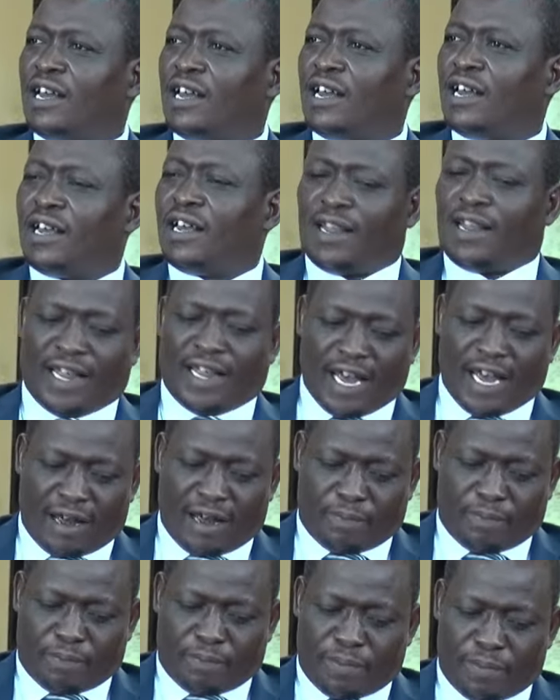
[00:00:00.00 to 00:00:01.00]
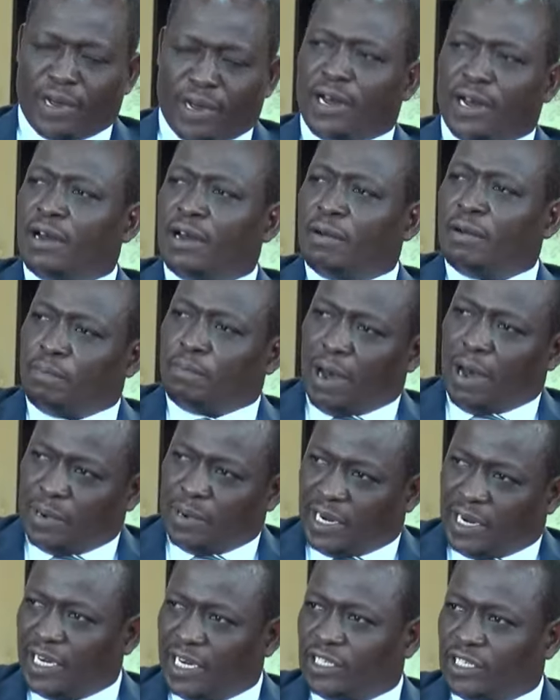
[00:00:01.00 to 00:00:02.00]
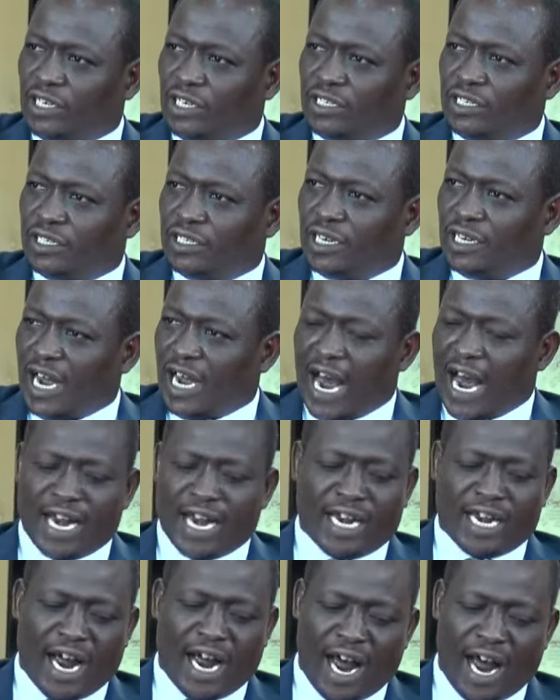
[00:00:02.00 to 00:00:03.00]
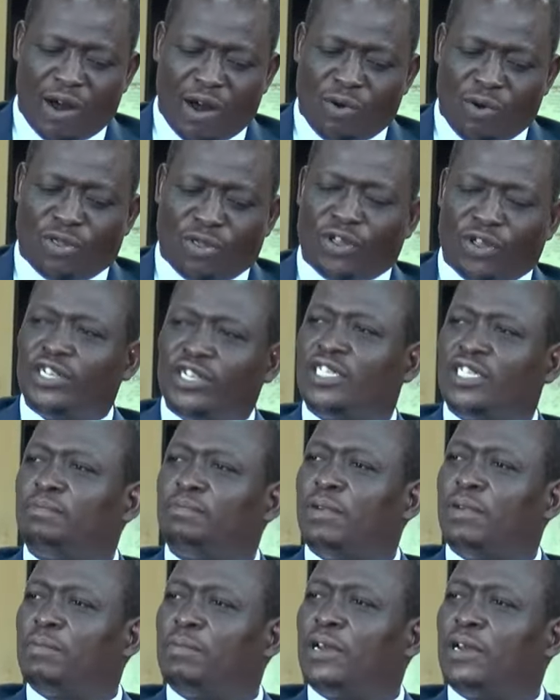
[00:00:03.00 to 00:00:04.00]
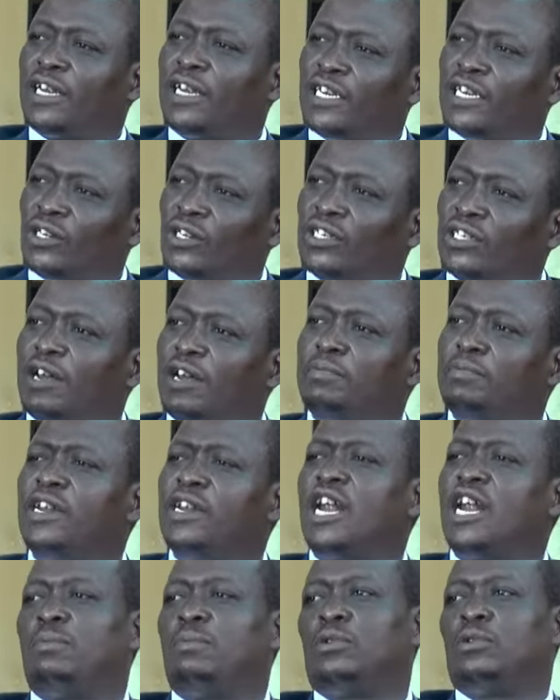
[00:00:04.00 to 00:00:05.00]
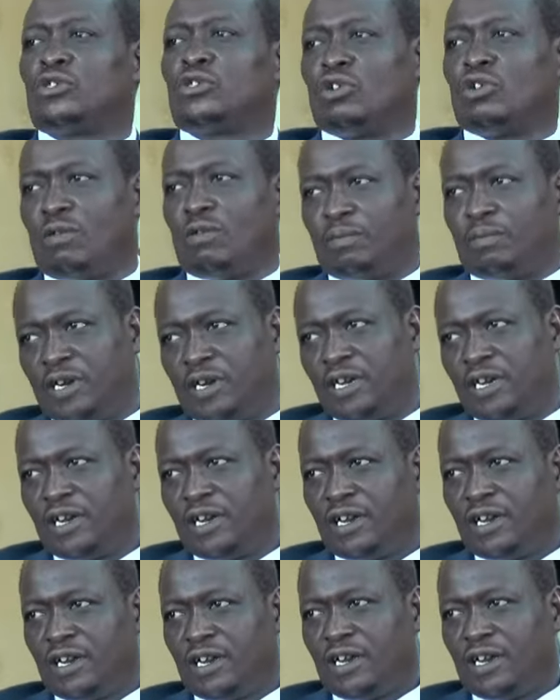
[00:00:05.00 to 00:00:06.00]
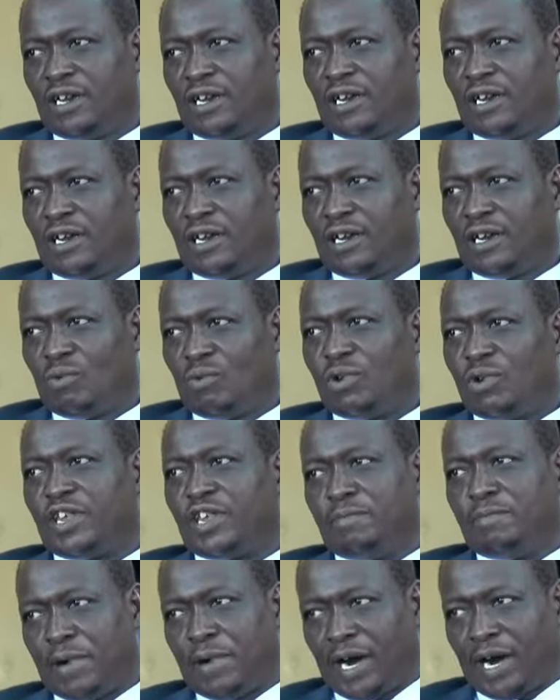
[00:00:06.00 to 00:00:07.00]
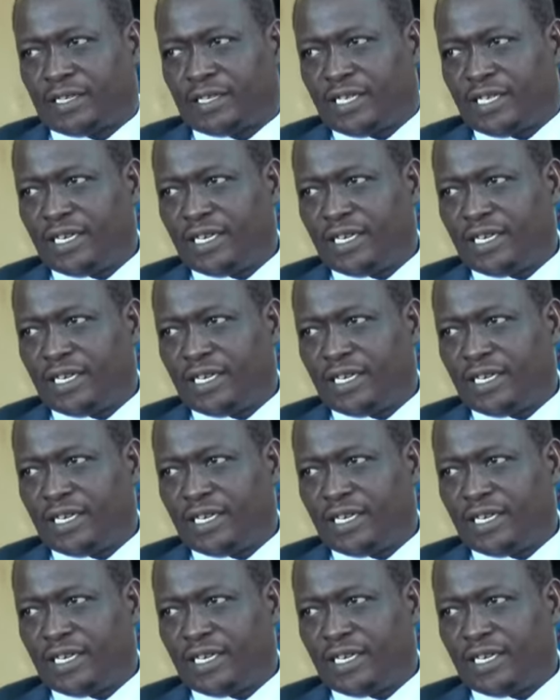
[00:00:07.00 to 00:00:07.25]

their publications, and how these publications are being absorbed with impact